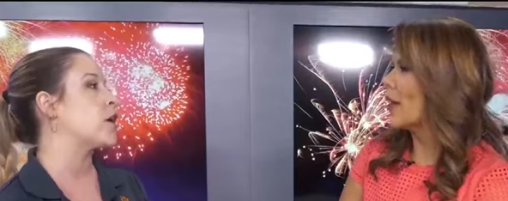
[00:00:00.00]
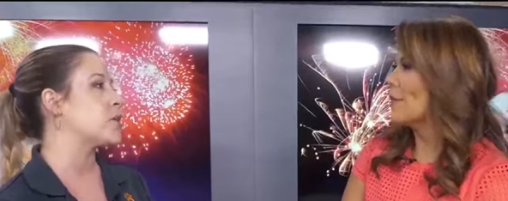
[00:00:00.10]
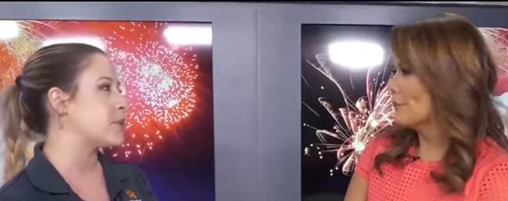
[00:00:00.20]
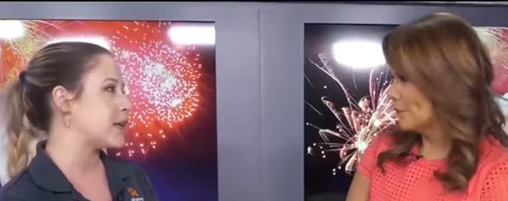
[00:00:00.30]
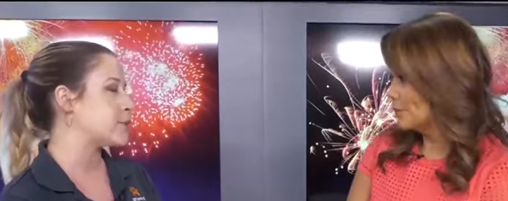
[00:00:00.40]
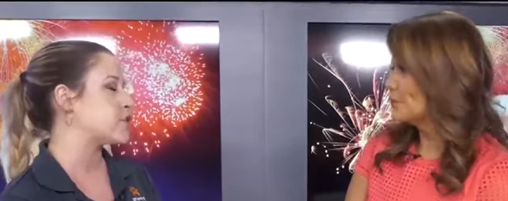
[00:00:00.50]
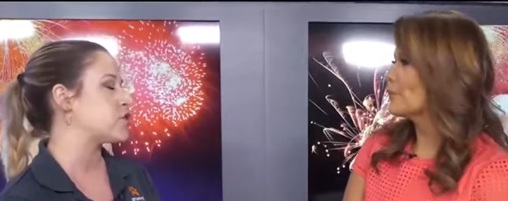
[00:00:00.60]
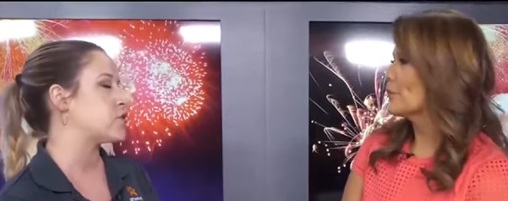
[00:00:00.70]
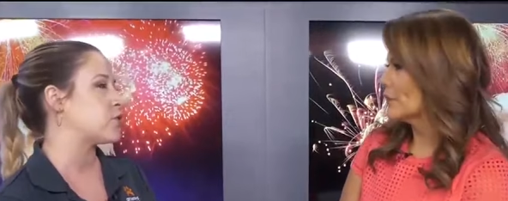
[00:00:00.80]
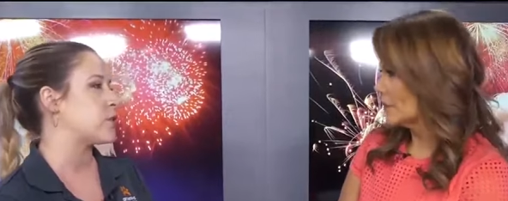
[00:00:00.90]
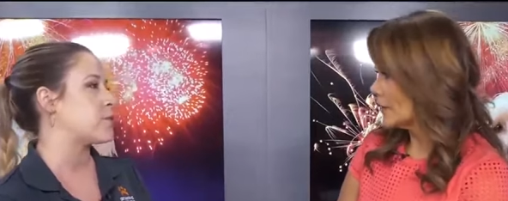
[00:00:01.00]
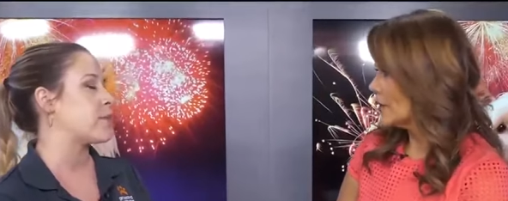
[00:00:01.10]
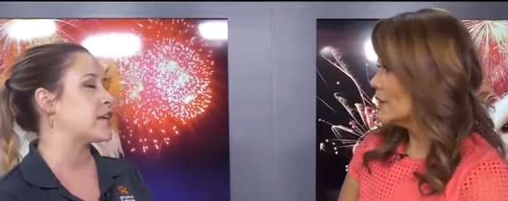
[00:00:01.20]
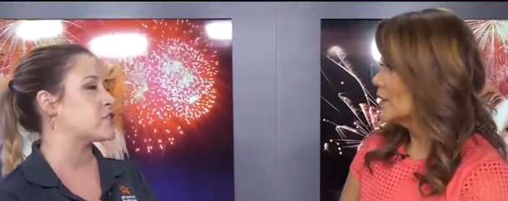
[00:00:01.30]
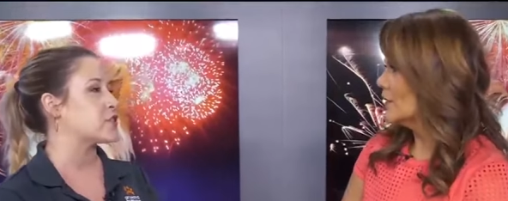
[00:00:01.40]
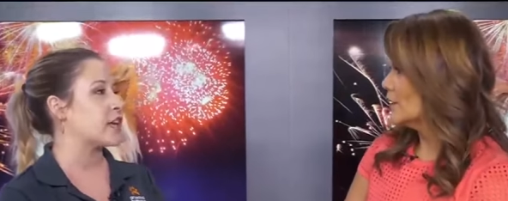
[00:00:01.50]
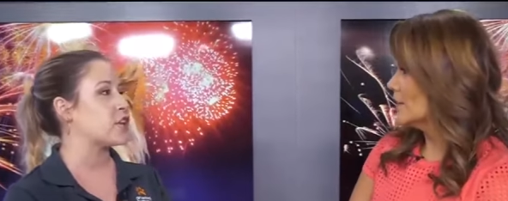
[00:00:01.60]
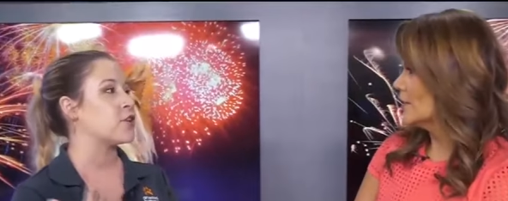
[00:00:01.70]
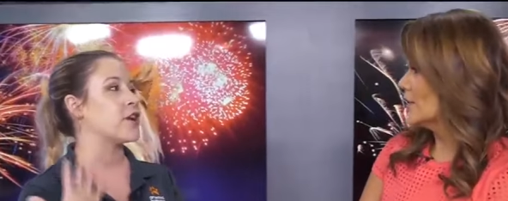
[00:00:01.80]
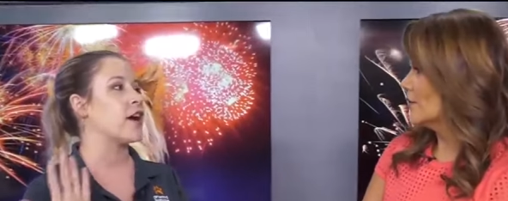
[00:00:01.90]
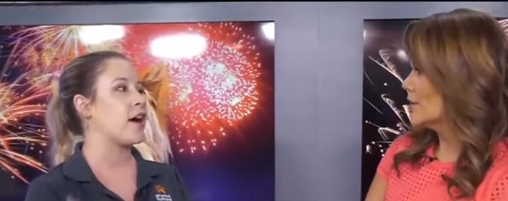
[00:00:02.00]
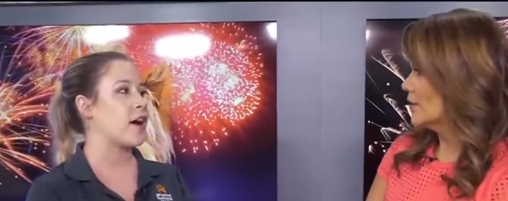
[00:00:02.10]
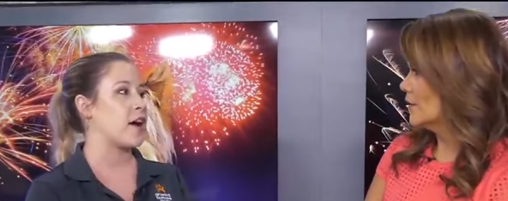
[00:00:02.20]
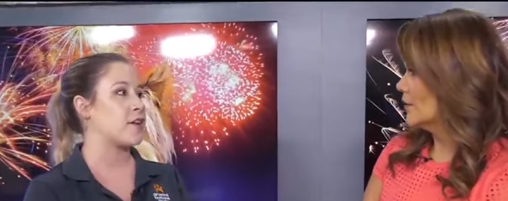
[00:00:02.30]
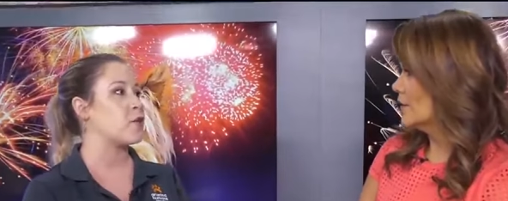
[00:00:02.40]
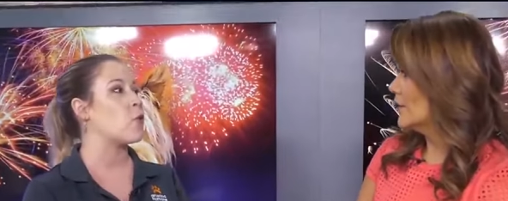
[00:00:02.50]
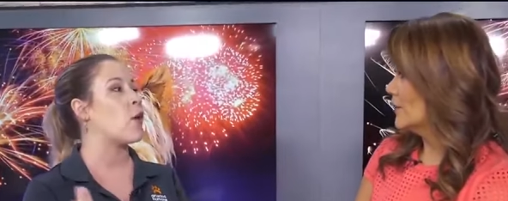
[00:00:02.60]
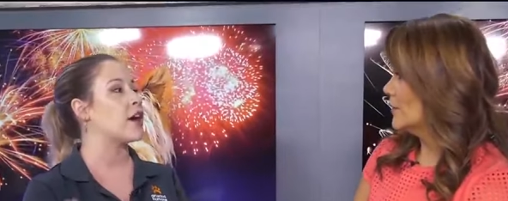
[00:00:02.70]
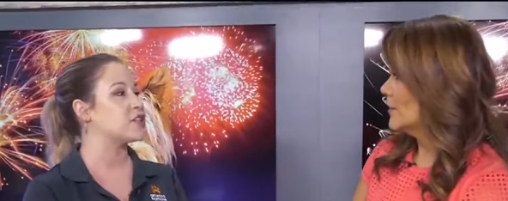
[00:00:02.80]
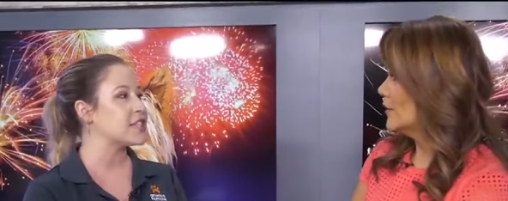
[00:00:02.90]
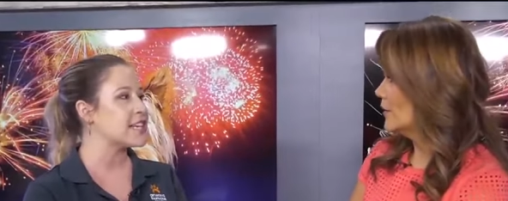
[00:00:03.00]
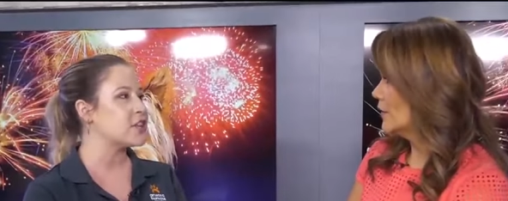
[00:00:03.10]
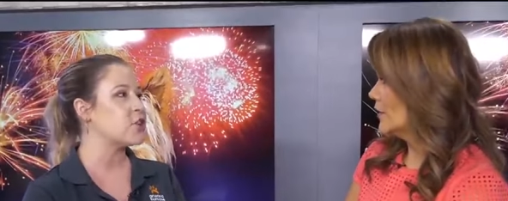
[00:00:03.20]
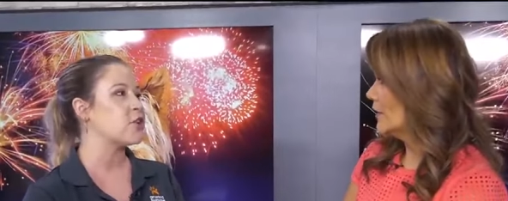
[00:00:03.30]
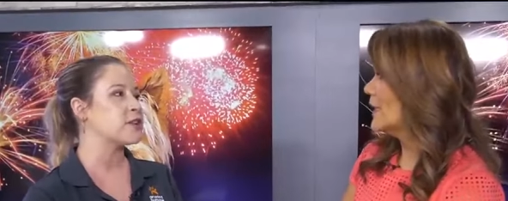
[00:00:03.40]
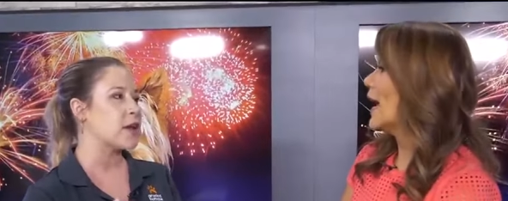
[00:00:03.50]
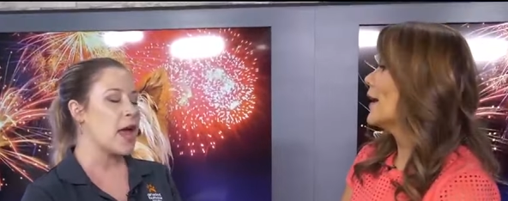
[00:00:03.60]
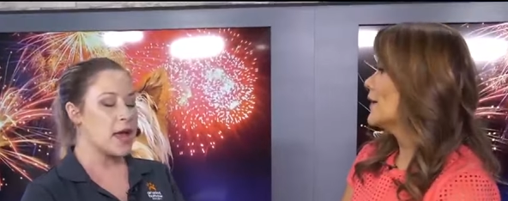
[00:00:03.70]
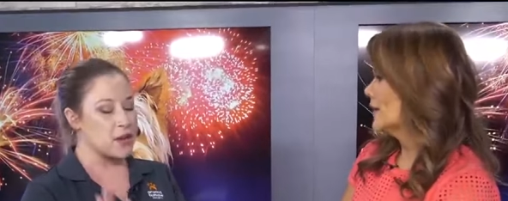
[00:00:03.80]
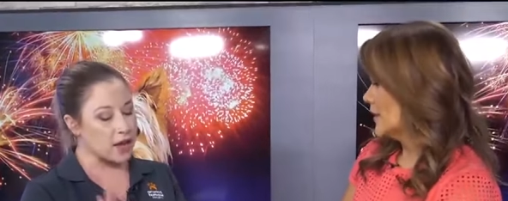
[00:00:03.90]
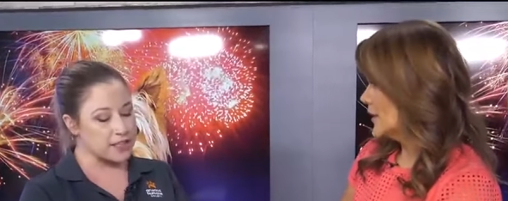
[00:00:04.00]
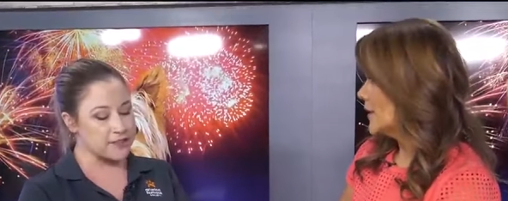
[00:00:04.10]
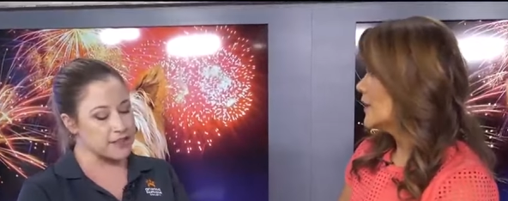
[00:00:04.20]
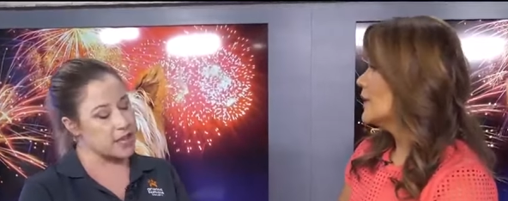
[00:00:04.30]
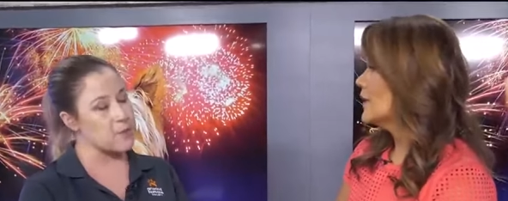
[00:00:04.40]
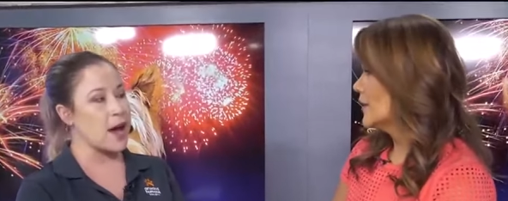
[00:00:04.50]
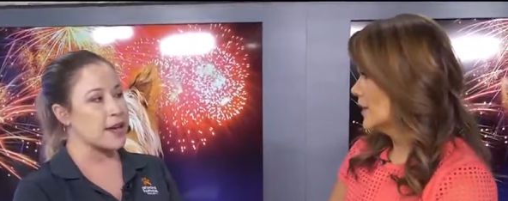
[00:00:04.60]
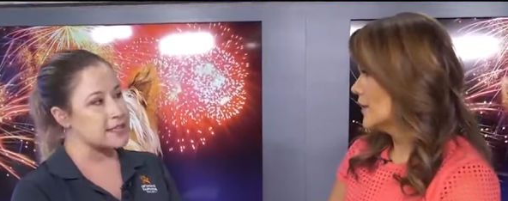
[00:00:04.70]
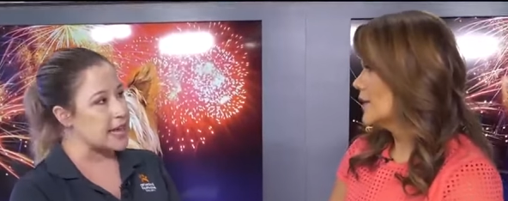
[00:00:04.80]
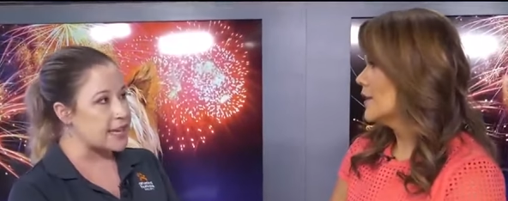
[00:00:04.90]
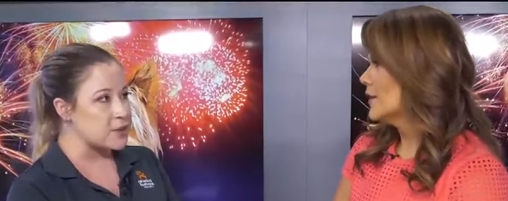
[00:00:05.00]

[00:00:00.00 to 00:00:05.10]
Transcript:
Speaker 1: to be able to make sure that you're uh, watching it, you know, and yeah. not leaving them unattended